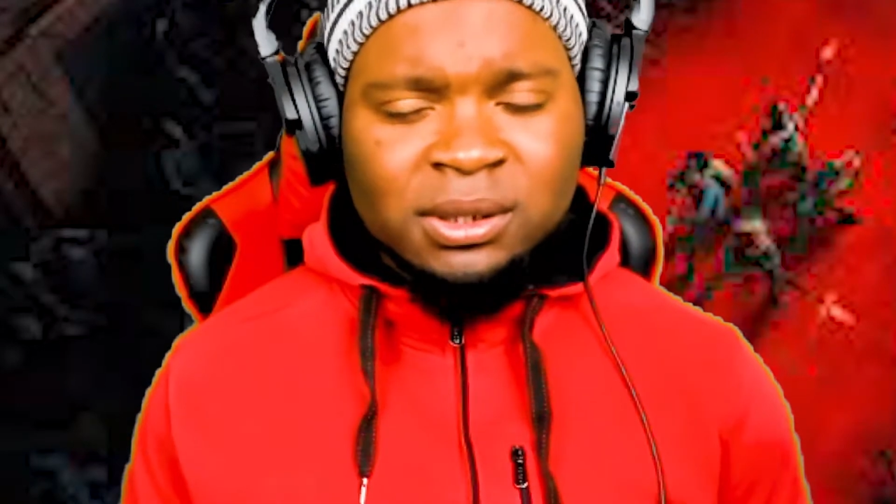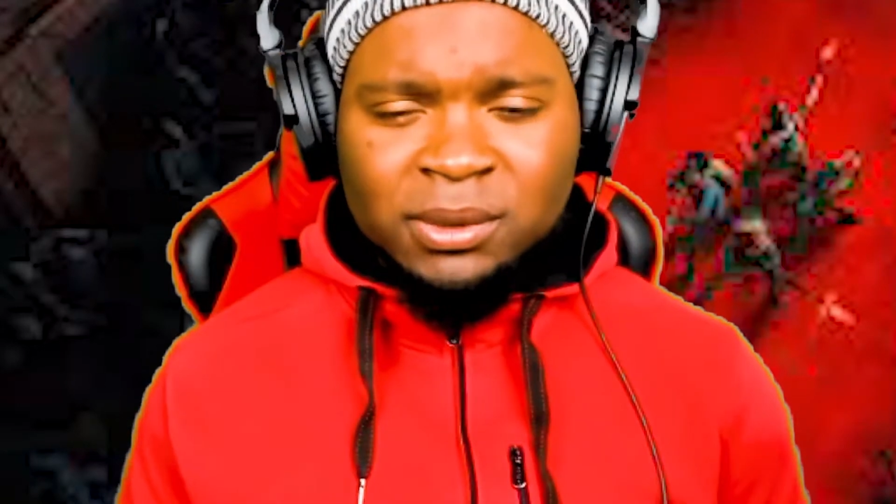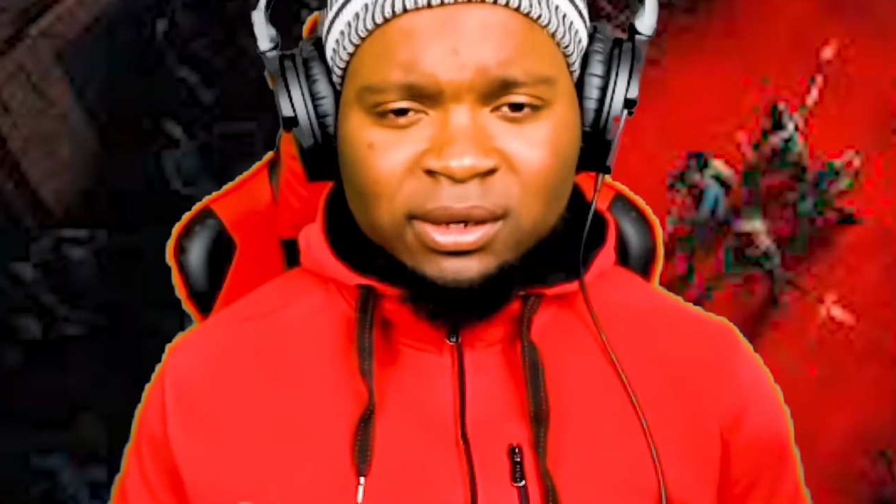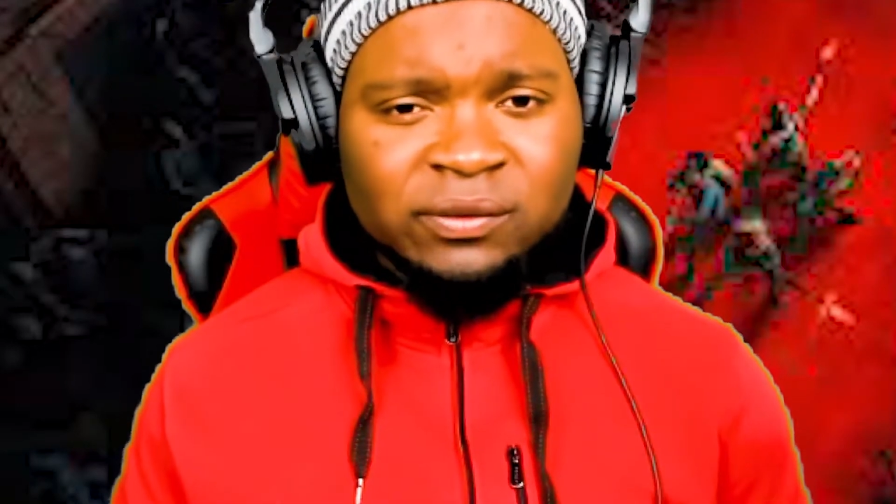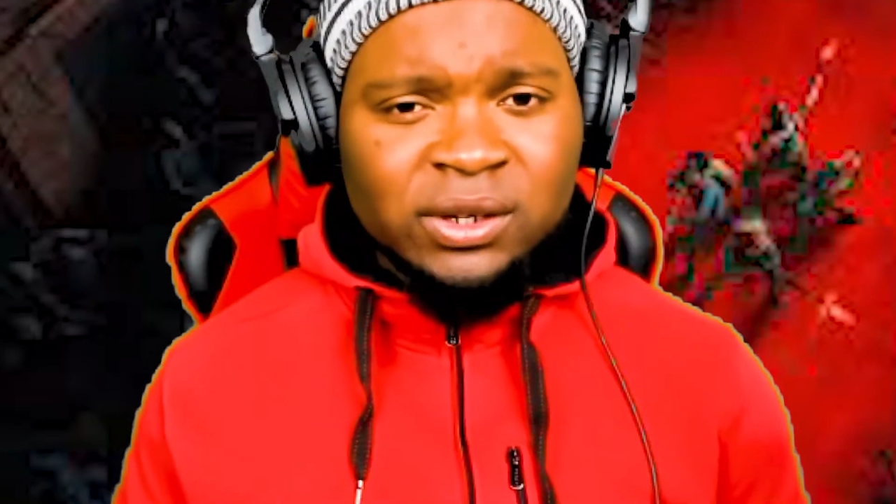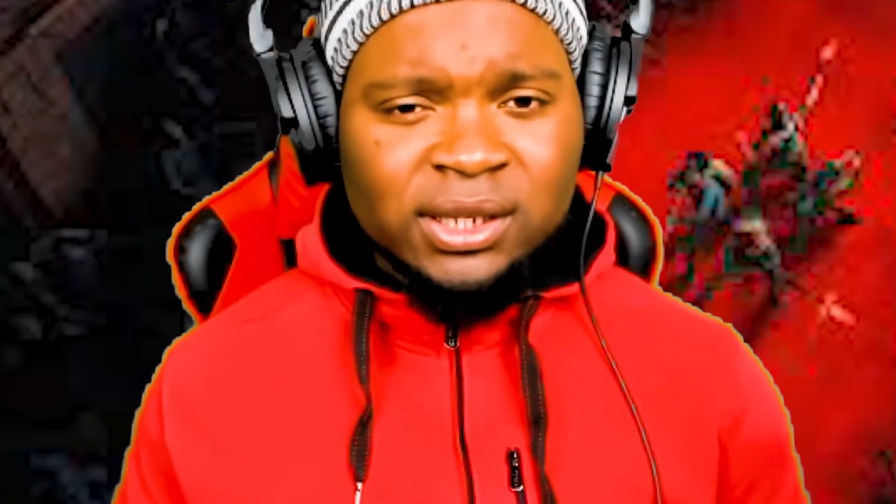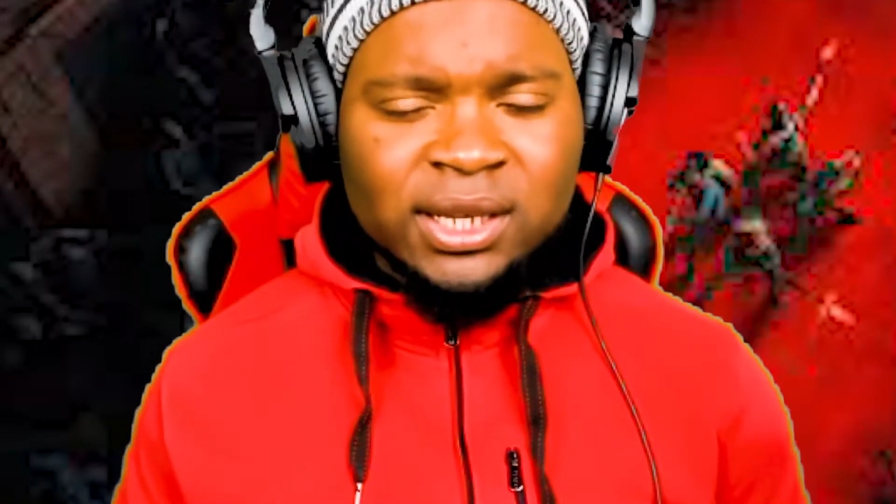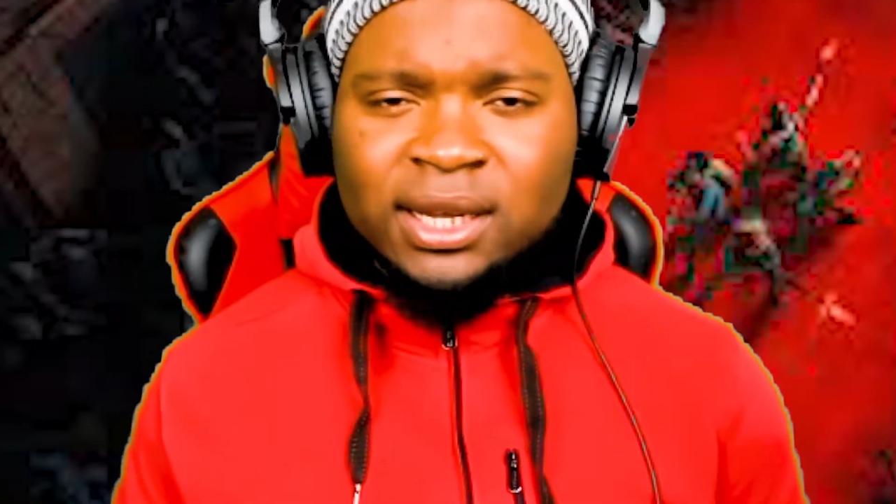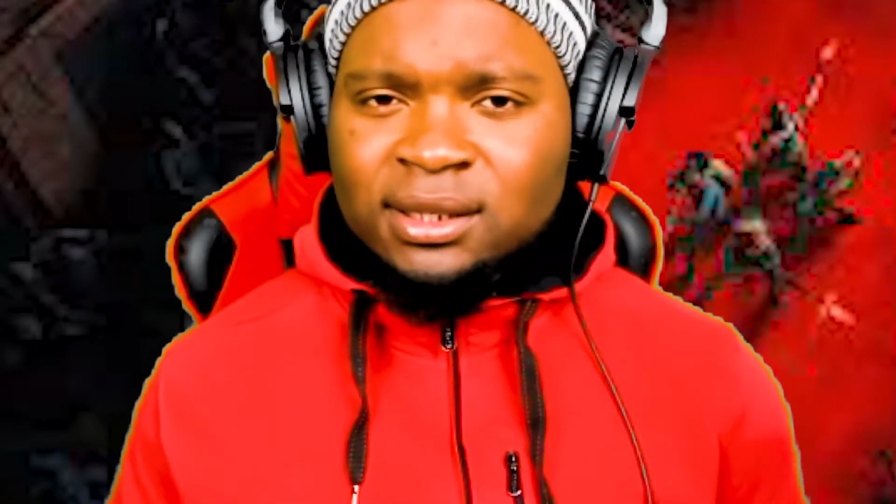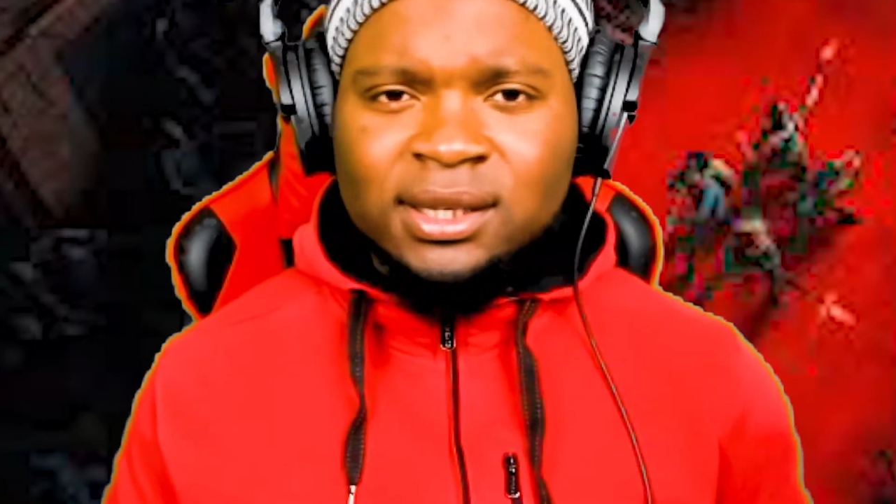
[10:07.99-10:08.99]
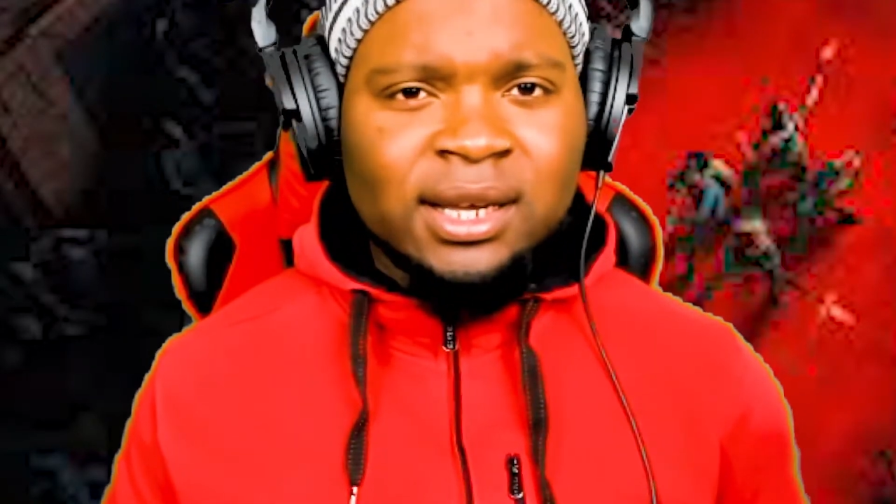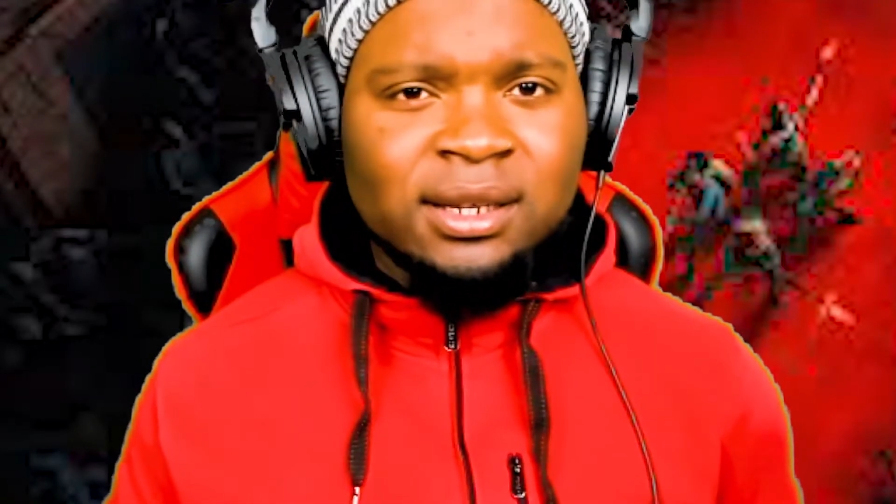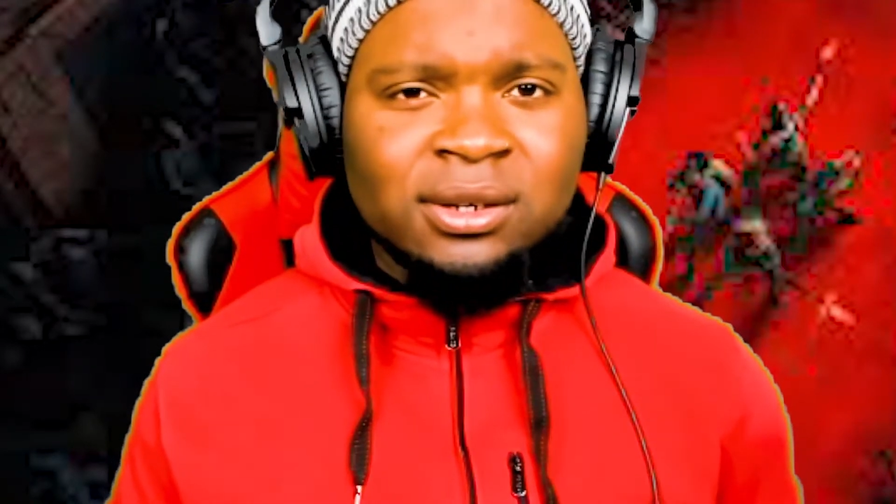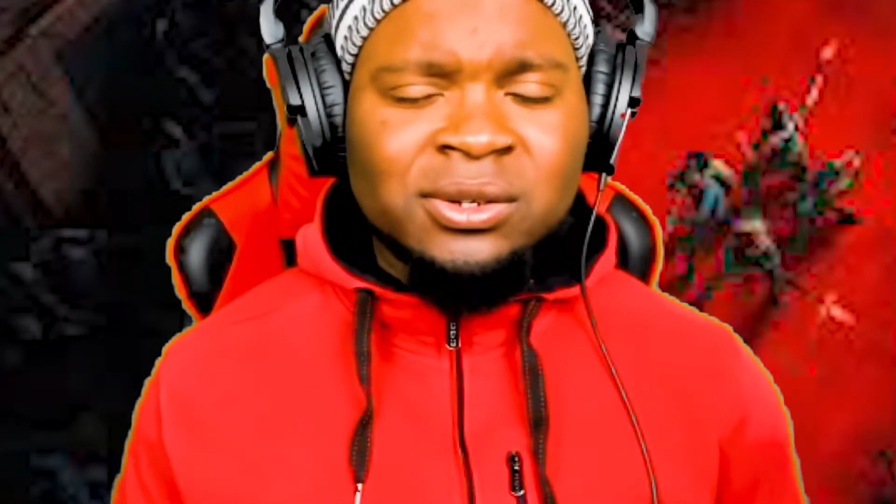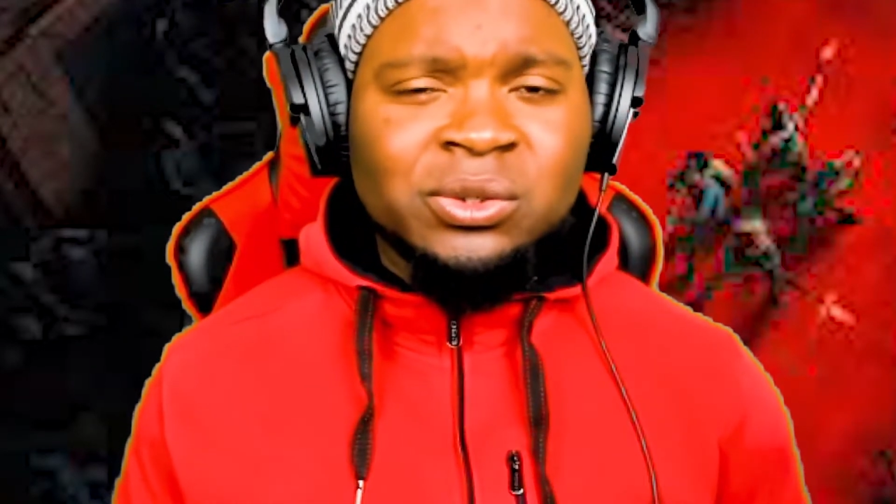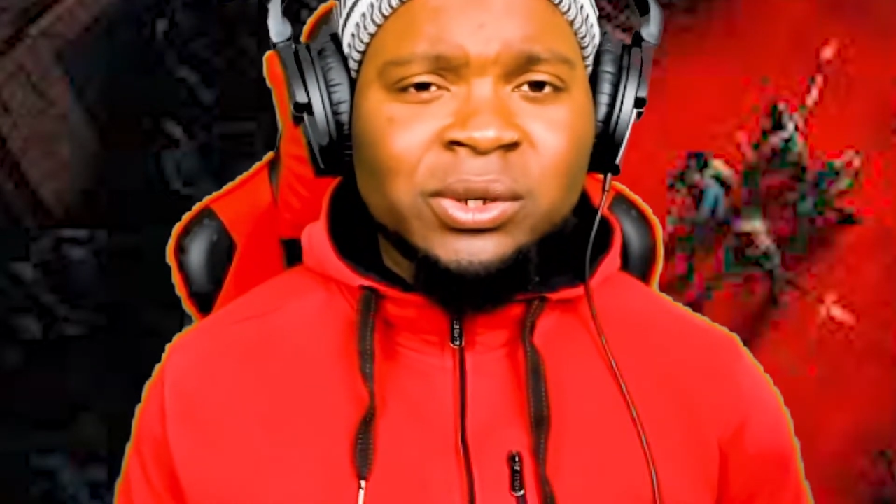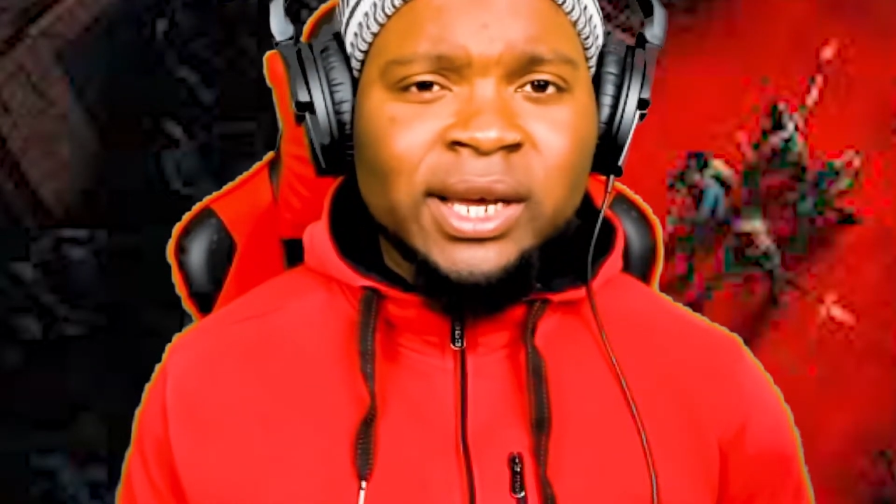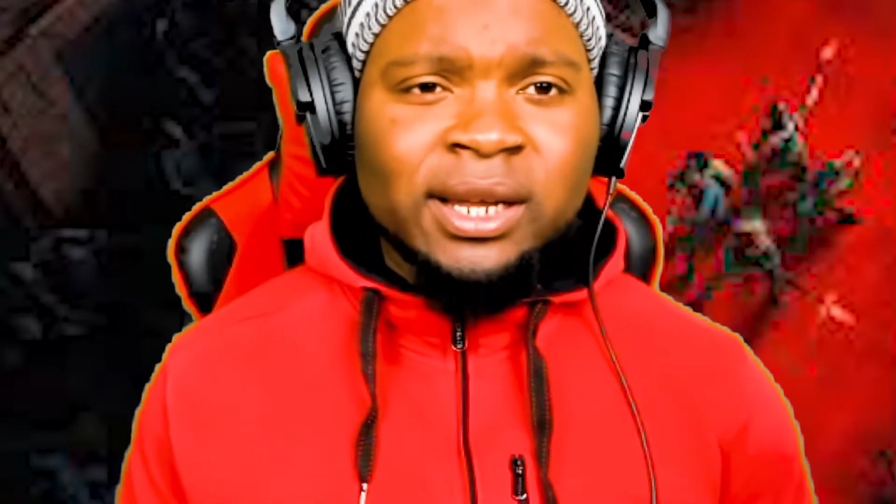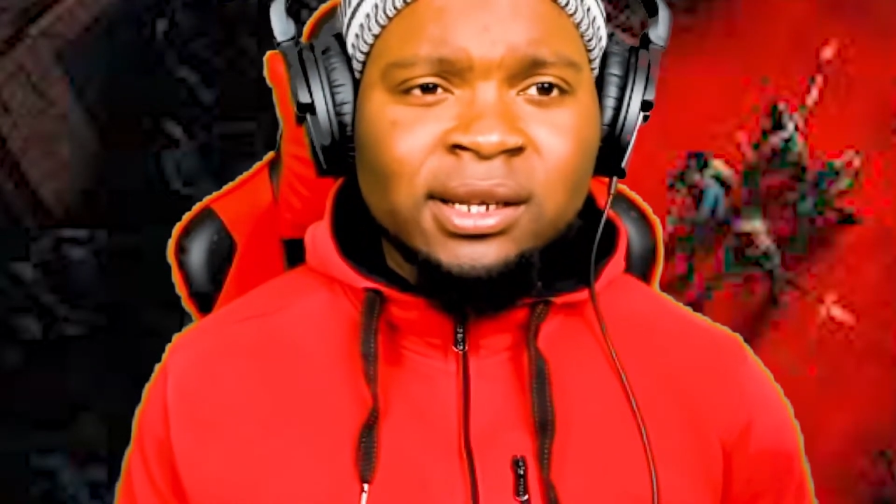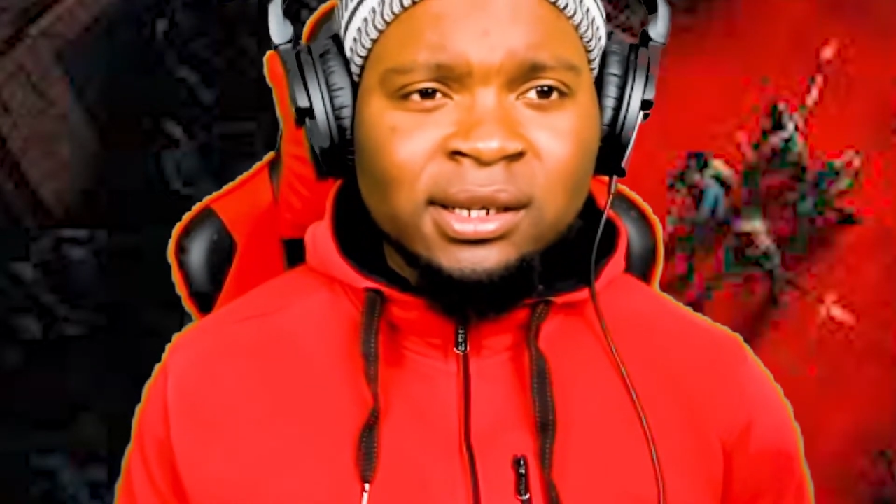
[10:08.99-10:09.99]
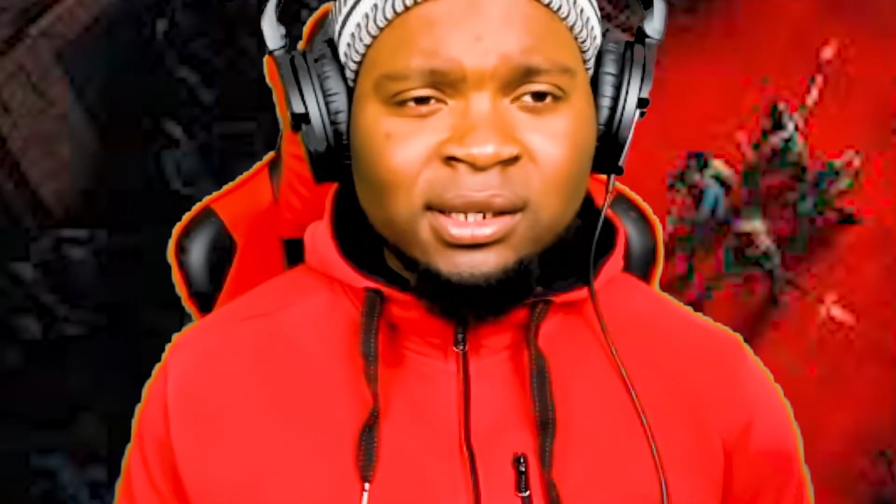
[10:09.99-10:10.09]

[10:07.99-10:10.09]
I'm like, fuck that. I ain't gonna do that.